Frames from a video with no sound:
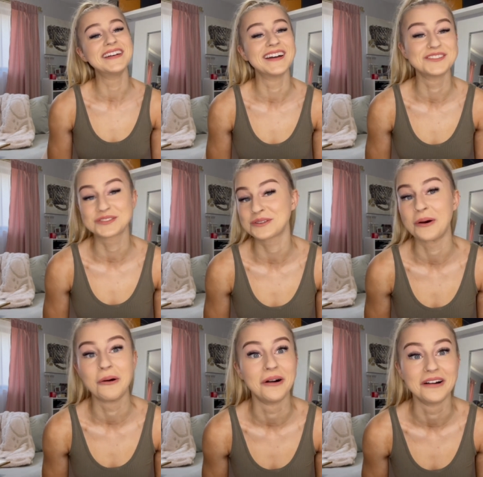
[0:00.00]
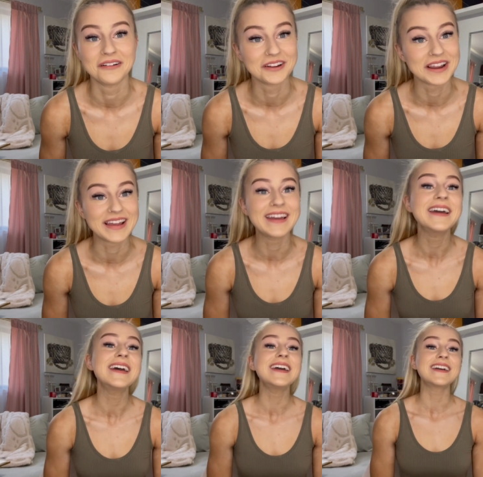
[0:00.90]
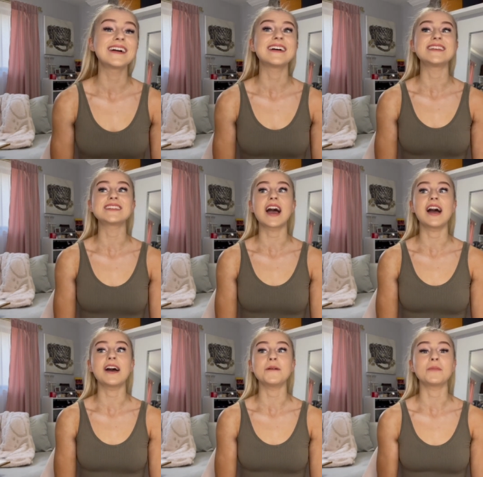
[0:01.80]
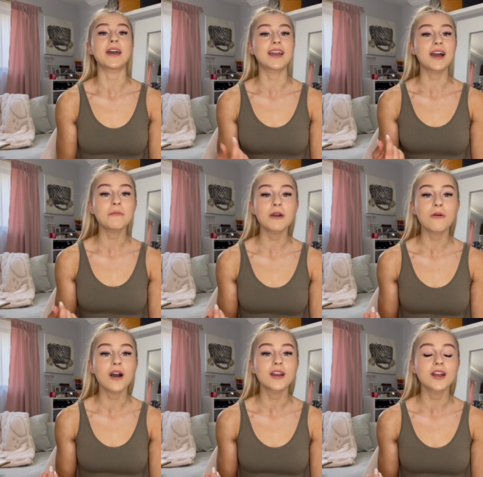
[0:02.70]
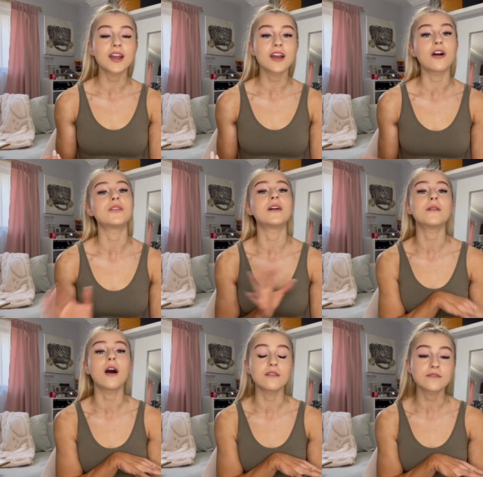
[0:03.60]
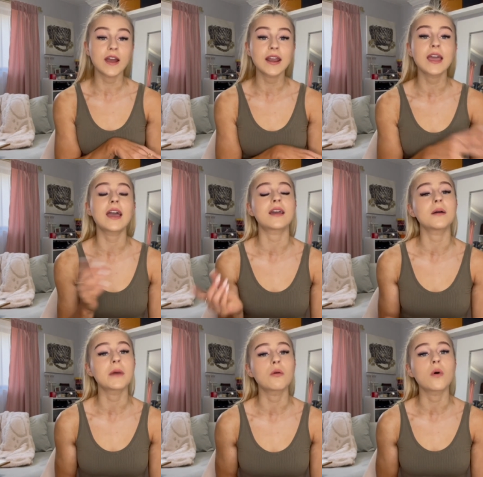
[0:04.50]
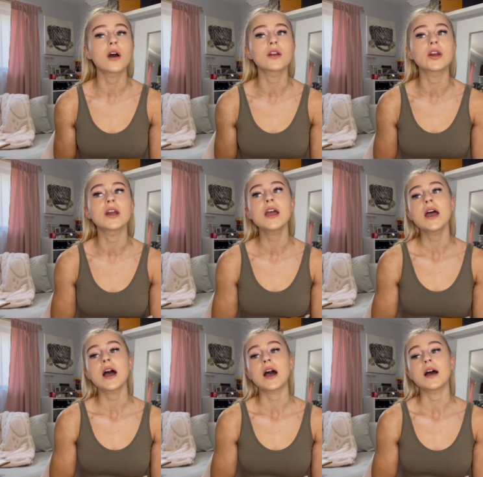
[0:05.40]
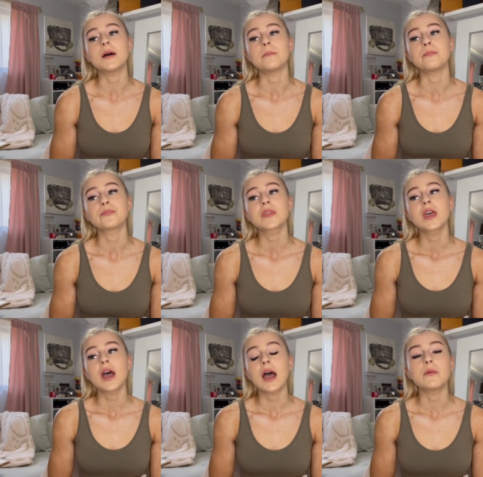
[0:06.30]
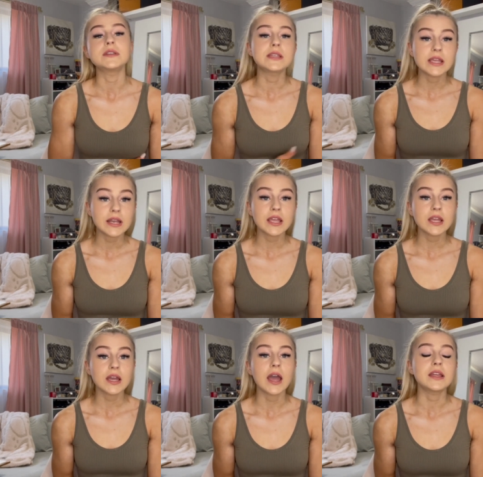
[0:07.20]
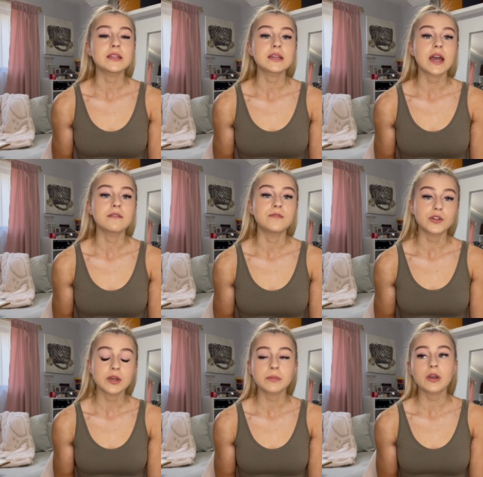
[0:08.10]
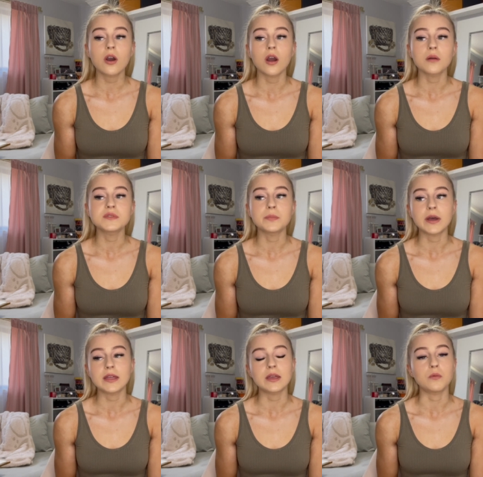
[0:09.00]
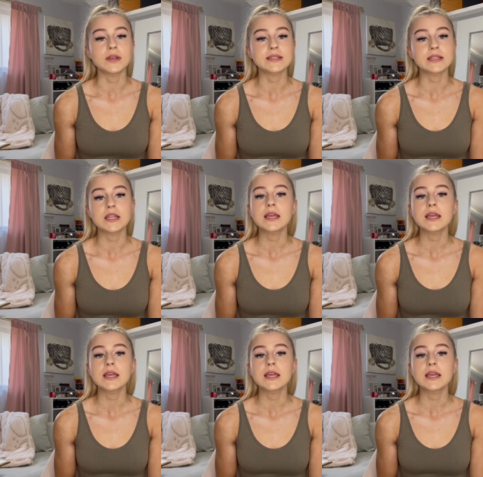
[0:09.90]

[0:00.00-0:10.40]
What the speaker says: I was so hungry because I cut my water. On Friday, I cut my water. I was eating, I had filled up in carbs, but it wasn't